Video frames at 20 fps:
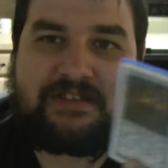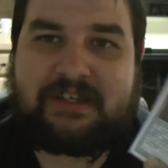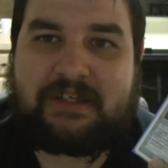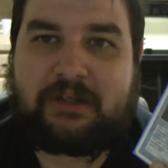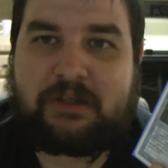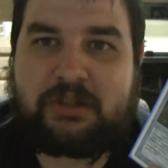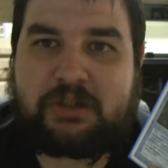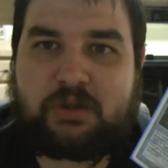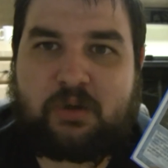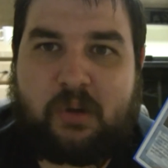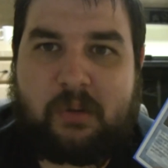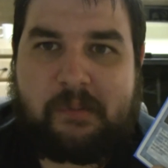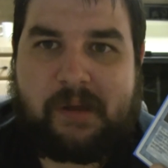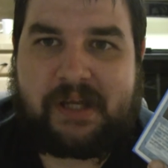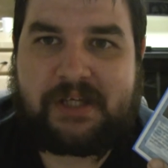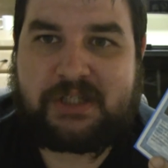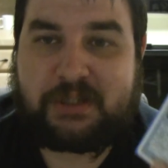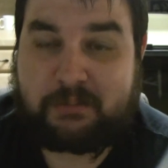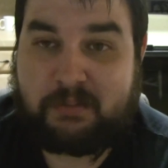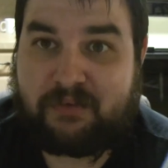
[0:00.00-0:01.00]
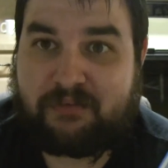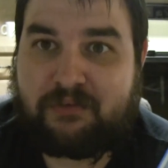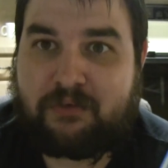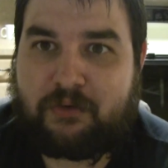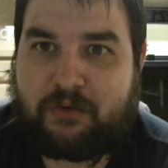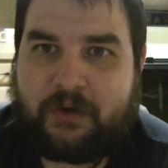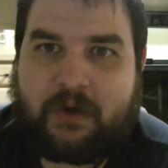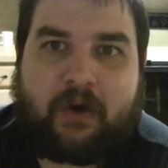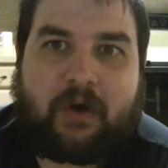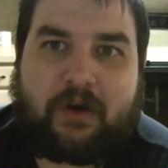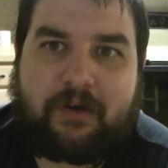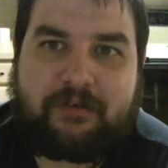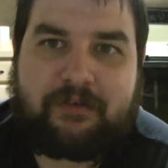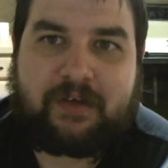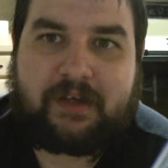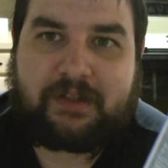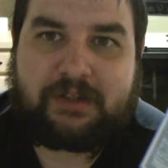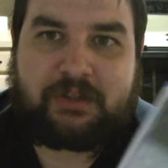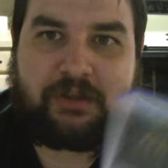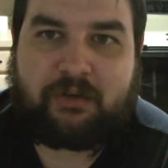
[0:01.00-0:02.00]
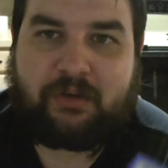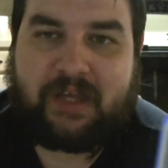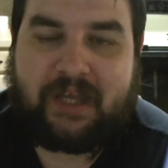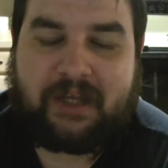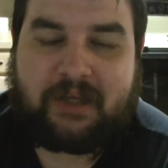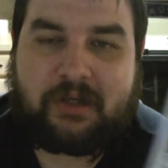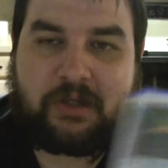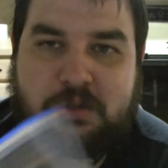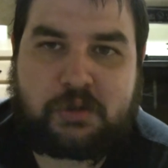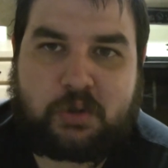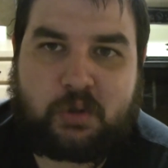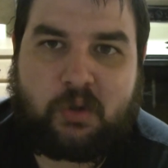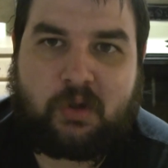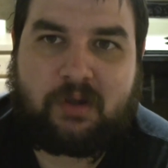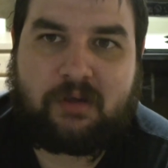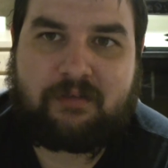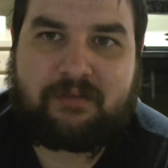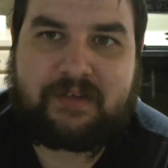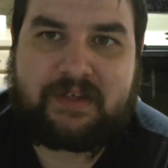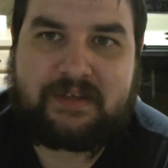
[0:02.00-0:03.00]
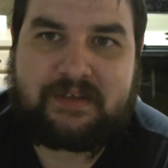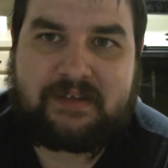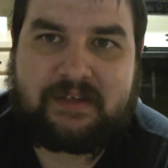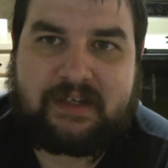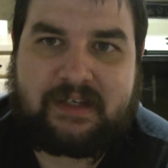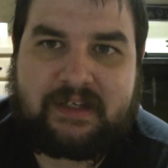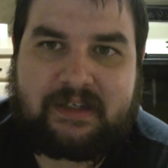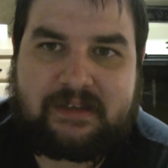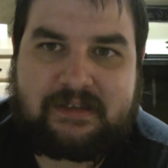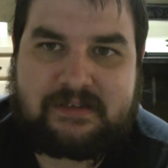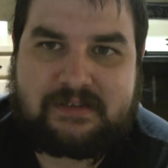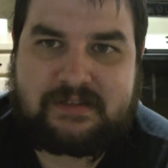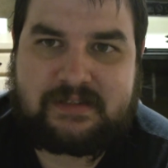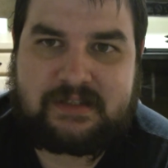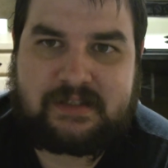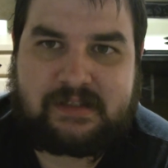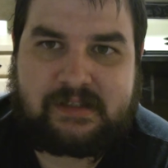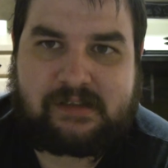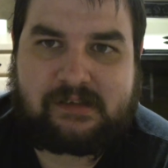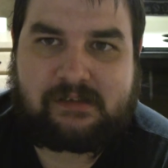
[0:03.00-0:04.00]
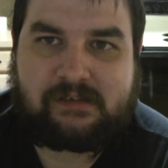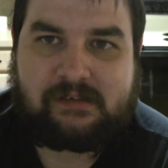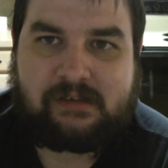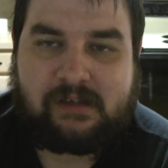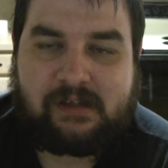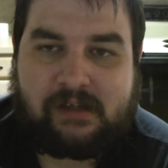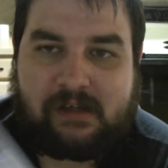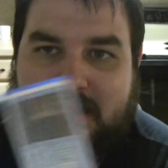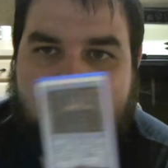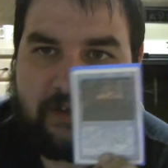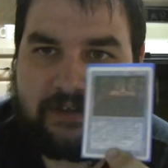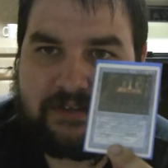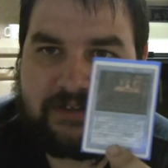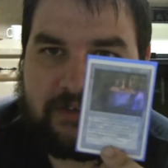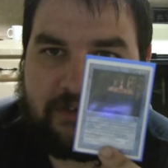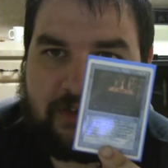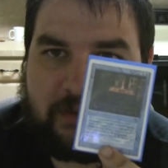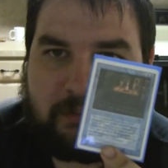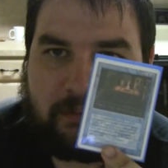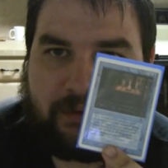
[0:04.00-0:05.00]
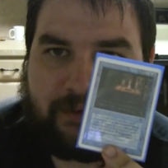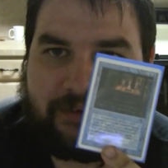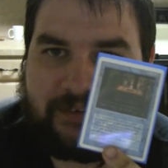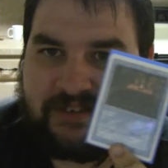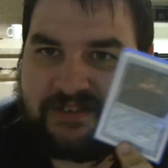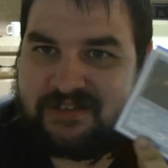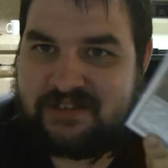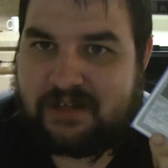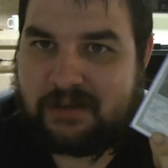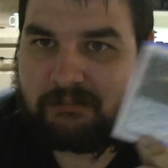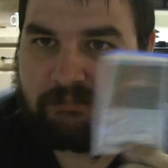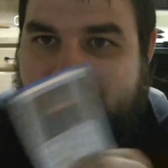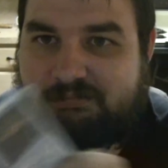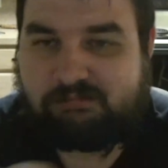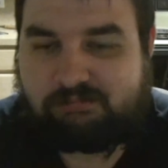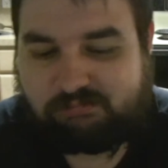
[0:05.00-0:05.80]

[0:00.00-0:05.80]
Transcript: like control magic but for an artifact. You gain control of it and until they blow this up.